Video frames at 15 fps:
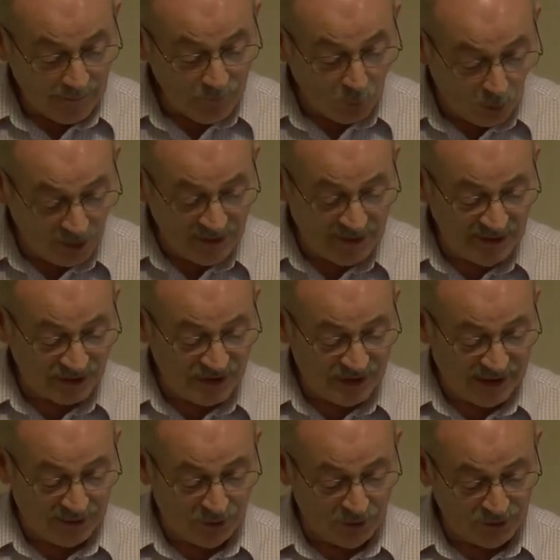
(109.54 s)
what he had
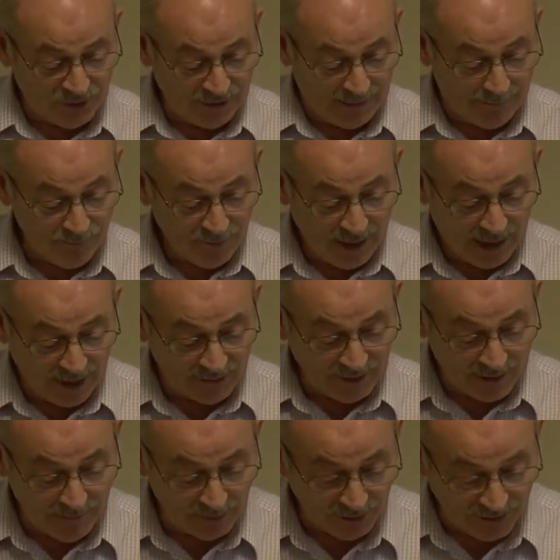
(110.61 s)
said unto them, and
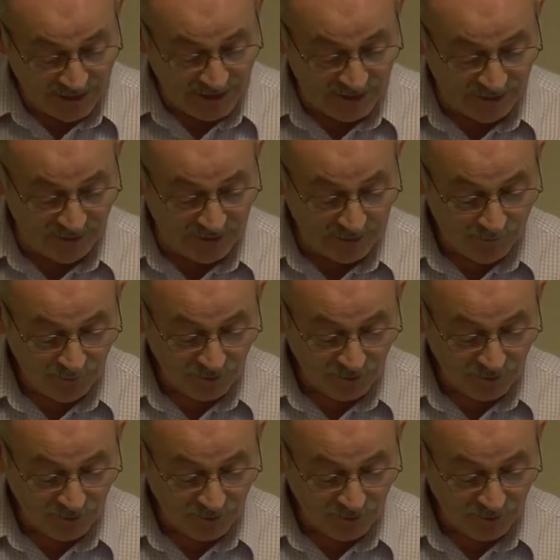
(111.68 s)
they believed